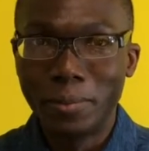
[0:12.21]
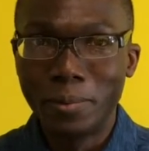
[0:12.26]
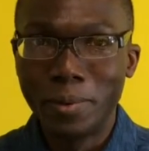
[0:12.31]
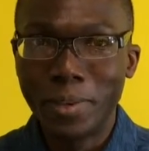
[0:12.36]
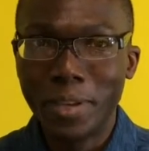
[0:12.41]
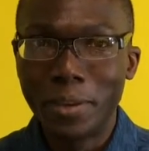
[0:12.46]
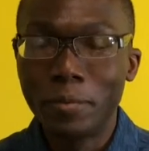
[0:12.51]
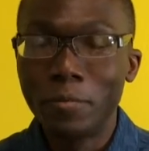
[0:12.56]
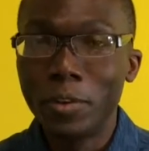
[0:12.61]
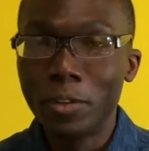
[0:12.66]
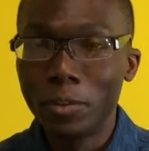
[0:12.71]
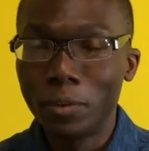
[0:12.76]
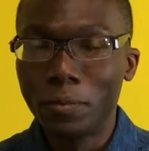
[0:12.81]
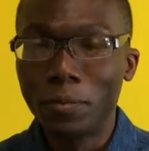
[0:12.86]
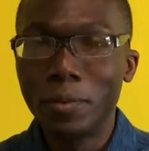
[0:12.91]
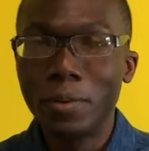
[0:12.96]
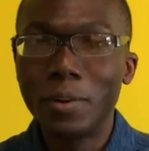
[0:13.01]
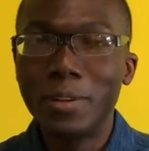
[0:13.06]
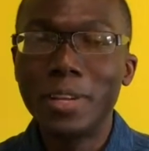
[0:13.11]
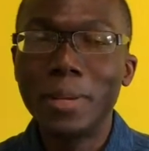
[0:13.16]
Okay, first
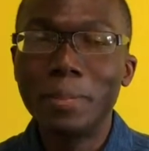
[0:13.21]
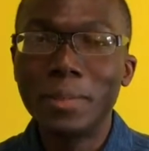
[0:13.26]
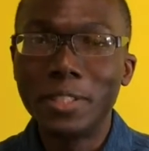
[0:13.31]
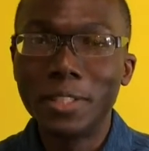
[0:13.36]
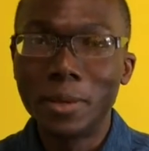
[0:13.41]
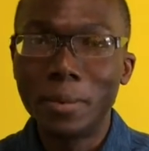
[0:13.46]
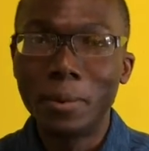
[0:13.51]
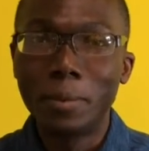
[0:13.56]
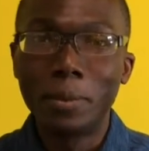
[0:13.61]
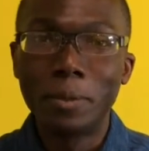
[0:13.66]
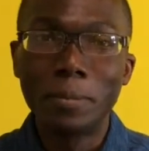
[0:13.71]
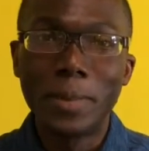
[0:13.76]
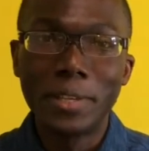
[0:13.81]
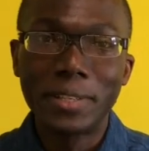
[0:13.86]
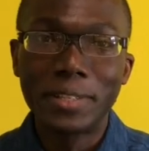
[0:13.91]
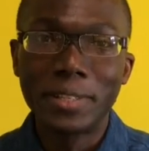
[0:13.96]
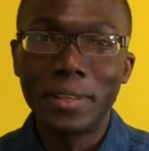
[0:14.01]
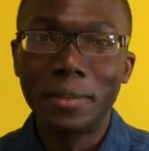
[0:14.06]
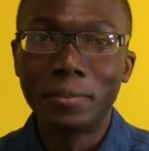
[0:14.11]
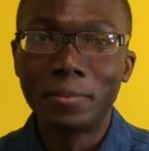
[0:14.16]
of all, let me talk about
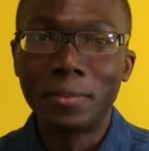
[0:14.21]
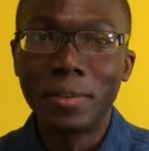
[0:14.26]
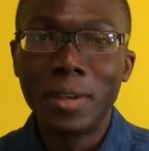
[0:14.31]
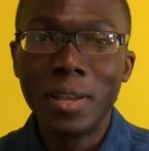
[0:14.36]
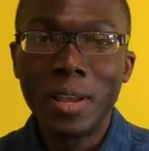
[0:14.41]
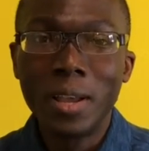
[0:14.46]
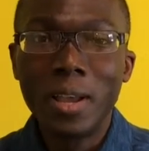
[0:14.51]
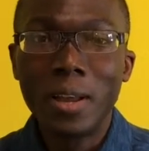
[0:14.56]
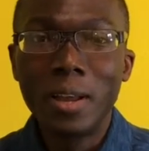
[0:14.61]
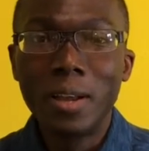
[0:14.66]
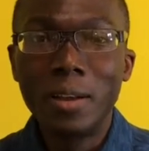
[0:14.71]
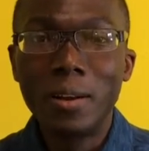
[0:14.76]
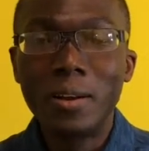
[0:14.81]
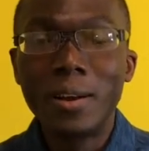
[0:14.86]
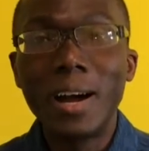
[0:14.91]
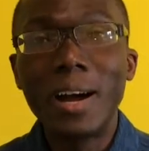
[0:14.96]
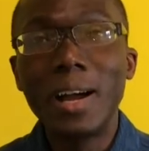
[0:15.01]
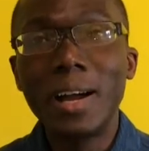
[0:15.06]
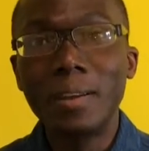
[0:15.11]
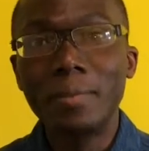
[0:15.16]
myself.
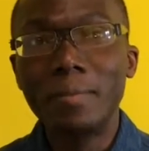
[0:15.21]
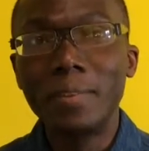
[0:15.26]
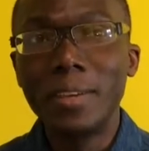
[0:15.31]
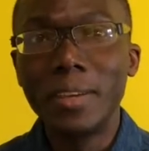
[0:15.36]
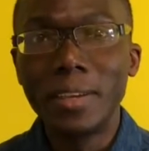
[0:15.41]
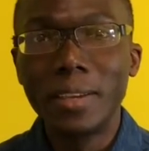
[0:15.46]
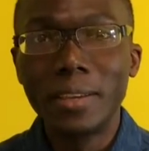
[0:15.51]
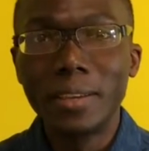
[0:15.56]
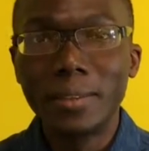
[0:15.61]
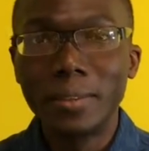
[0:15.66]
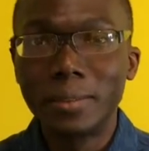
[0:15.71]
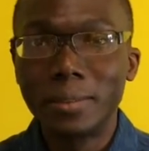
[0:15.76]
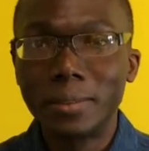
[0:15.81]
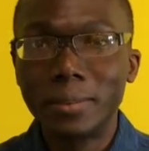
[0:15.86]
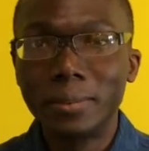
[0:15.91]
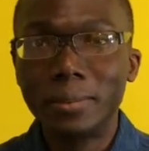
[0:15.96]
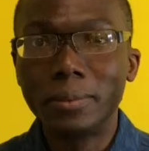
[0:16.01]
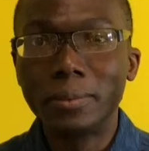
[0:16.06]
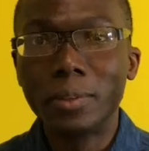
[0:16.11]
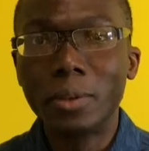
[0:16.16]
I have a
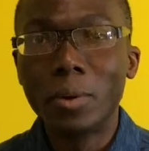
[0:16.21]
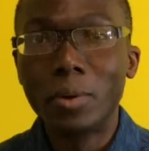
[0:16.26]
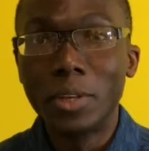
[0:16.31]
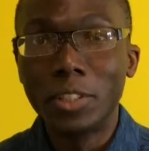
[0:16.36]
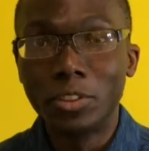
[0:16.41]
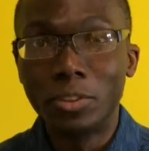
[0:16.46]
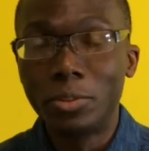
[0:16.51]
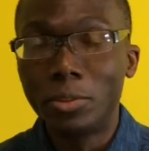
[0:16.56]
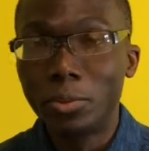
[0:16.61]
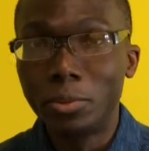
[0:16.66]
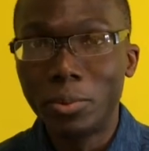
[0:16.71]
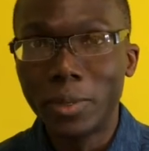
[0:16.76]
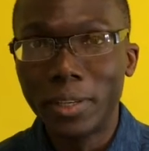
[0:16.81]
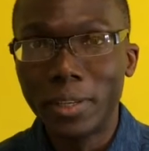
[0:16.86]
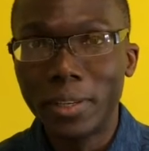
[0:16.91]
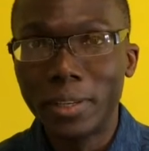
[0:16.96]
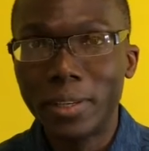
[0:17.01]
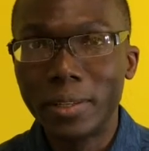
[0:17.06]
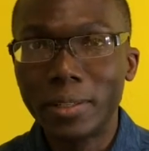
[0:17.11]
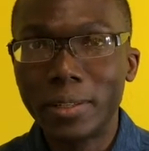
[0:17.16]
college
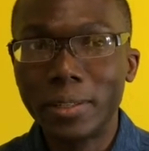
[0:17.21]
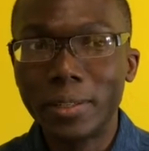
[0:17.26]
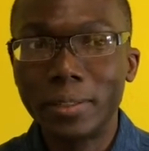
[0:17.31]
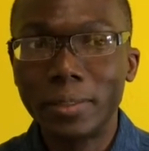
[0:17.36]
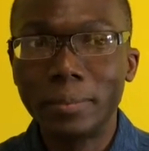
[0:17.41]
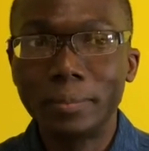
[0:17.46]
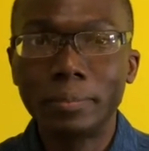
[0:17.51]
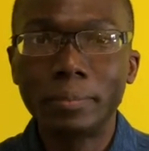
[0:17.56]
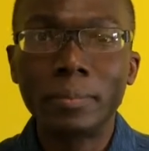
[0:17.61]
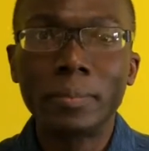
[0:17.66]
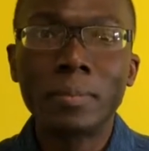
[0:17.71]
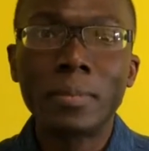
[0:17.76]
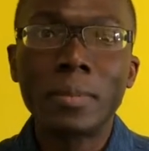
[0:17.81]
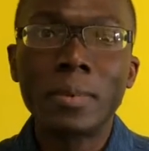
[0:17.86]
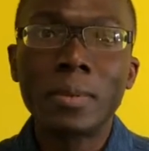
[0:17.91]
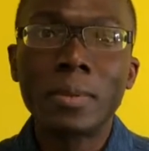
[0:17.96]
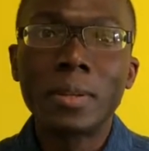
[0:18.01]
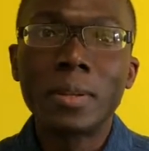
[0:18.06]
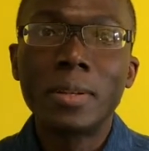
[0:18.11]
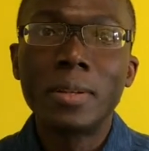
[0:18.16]
degree in
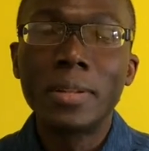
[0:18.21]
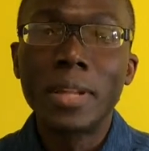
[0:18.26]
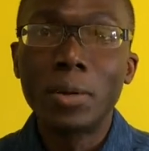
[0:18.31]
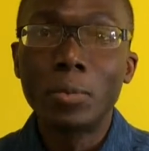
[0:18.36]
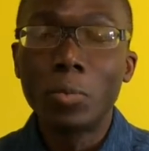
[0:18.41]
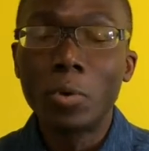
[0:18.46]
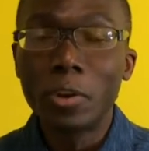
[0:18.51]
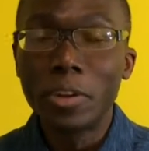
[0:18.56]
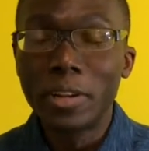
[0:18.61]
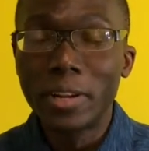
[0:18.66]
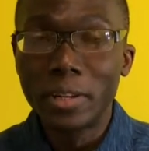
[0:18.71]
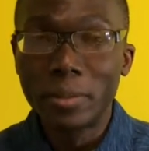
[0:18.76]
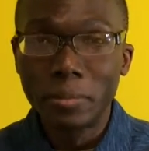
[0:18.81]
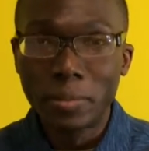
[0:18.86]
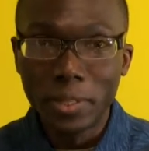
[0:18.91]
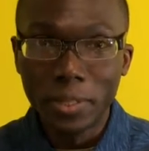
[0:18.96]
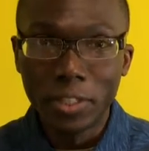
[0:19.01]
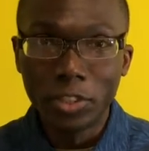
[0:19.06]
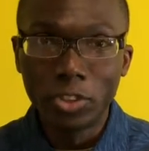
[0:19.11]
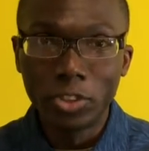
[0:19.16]
networking
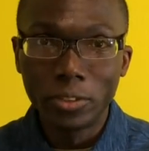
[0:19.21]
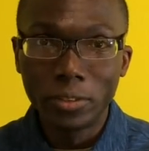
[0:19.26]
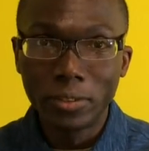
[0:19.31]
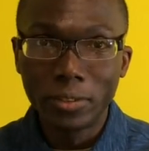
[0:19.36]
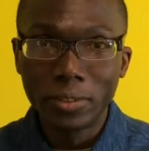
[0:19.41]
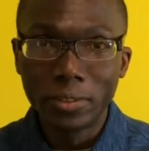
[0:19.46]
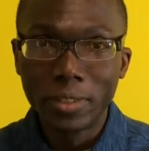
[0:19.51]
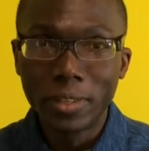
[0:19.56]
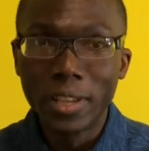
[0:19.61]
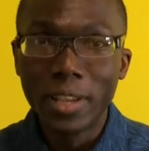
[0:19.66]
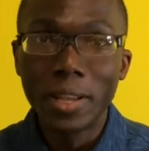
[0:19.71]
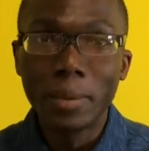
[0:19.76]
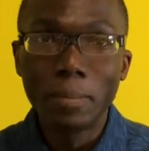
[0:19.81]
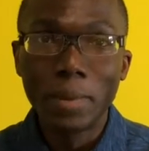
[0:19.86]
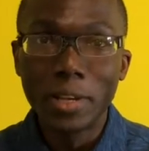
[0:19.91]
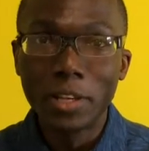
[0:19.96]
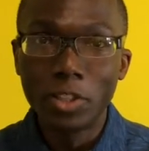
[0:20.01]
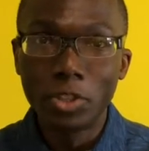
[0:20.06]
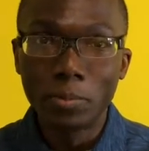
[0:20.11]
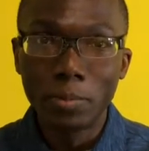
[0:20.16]
administration and
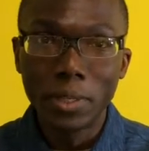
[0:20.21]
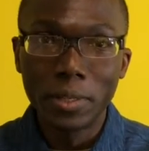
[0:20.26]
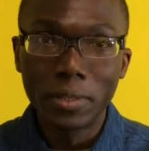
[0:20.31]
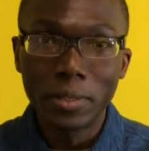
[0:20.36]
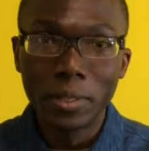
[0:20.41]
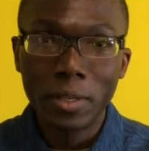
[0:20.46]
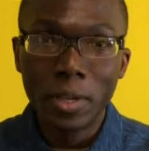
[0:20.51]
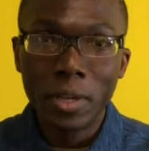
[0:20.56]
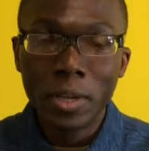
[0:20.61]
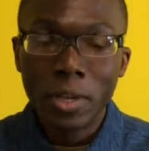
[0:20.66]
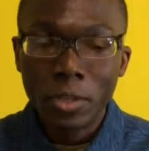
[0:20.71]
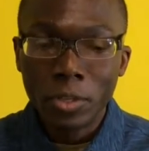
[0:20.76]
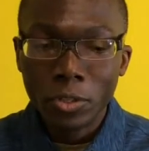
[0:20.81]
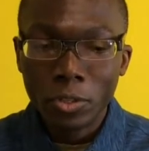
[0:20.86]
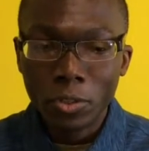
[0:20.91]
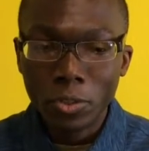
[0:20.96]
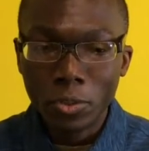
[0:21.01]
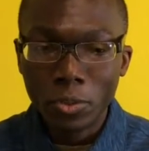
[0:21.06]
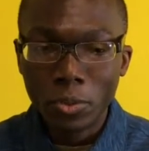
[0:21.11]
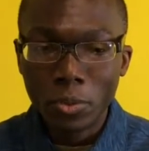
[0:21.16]
management.
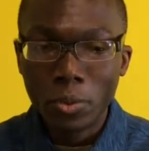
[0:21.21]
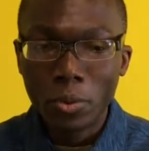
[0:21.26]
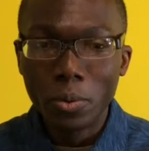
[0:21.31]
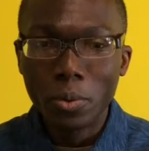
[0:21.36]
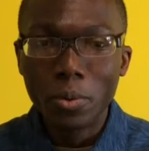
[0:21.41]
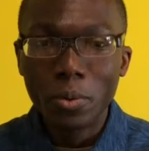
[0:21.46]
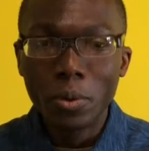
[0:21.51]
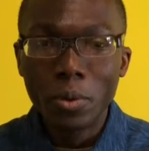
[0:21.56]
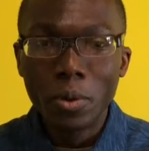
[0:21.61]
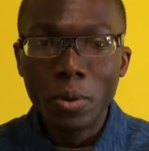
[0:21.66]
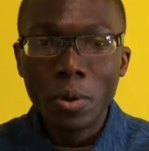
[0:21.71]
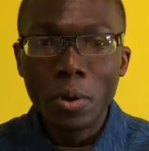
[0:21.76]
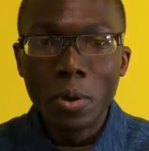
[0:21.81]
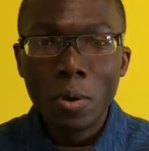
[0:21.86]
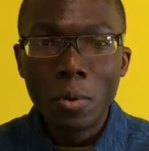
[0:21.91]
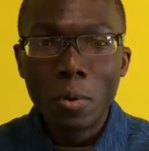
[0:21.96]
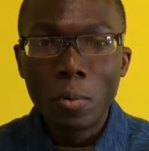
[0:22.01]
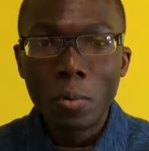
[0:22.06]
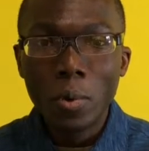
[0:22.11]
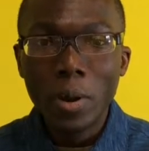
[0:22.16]
So
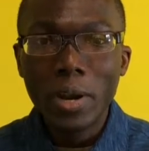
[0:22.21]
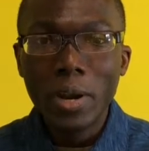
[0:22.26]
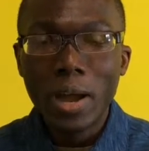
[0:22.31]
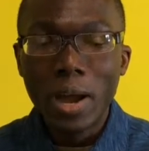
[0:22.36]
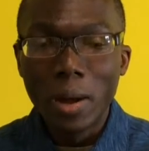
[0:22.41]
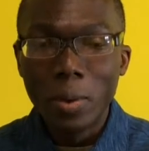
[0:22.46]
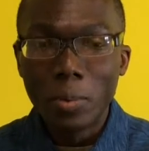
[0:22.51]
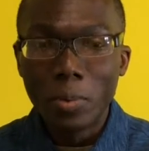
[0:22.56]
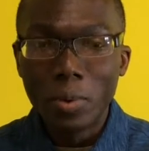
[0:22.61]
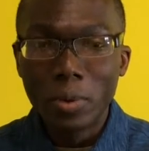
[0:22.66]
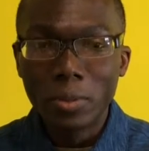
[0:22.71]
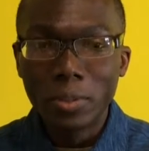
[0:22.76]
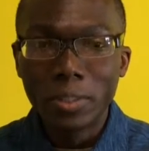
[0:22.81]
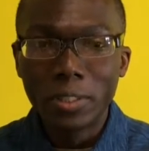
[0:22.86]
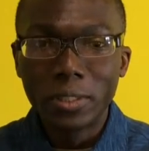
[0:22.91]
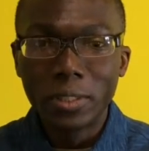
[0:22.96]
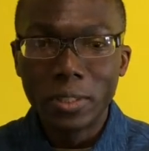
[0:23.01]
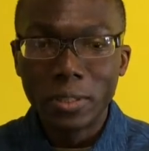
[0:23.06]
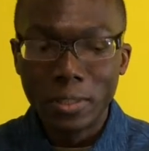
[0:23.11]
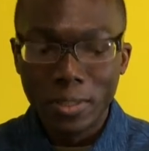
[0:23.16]
when I
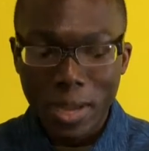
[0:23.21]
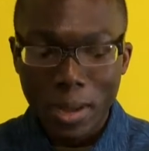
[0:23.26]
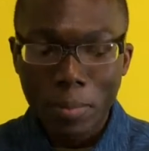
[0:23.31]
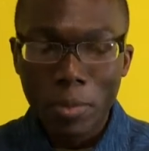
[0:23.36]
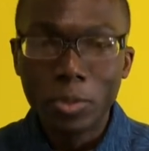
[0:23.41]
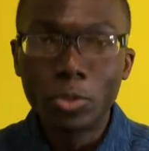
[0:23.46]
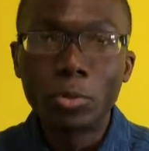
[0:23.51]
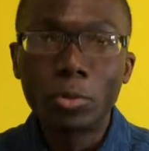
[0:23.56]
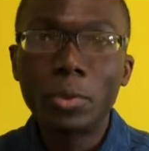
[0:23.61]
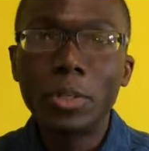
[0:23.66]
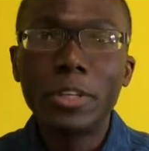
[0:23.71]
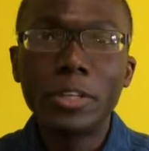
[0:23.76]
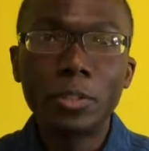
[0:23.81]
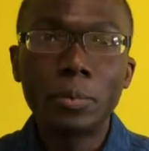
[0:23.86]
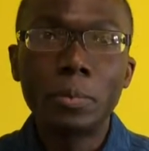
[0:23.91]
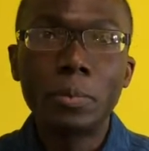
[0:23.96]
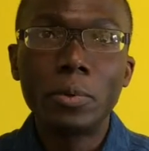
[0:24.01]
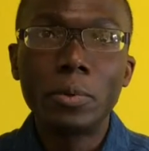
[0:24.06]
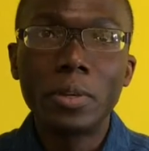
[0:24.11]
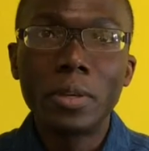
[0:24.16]
was about to read this
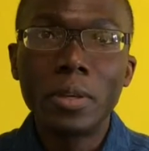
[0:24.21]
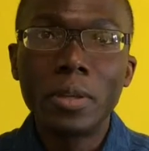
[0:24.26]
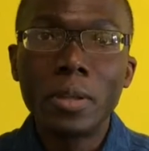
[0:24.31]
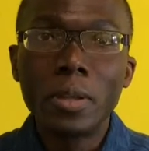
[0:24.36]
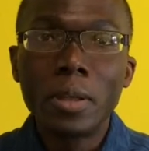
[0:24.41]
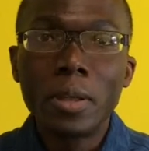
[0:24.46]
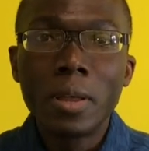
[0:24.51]
book,